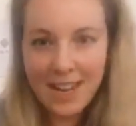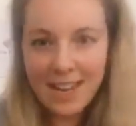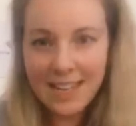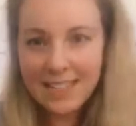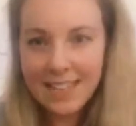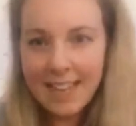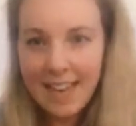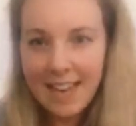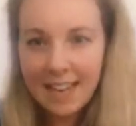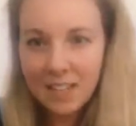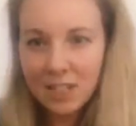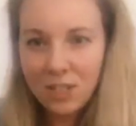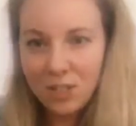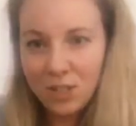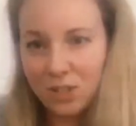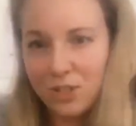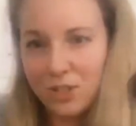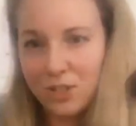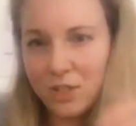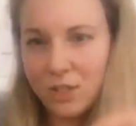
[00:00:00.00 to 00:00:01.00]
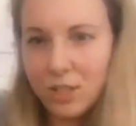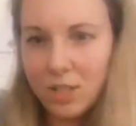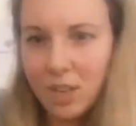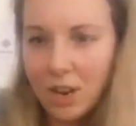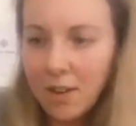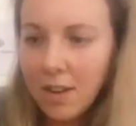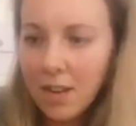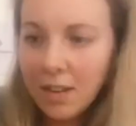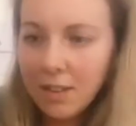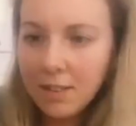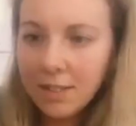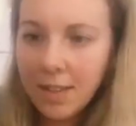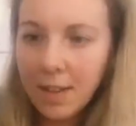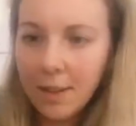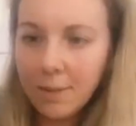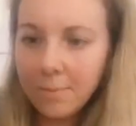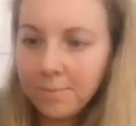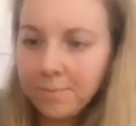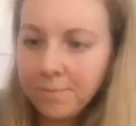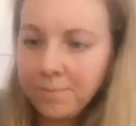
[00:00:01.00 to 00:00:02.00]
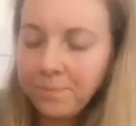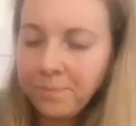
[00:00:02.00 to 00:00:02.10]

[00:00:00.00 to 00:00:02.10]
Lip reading: intact just to show you. So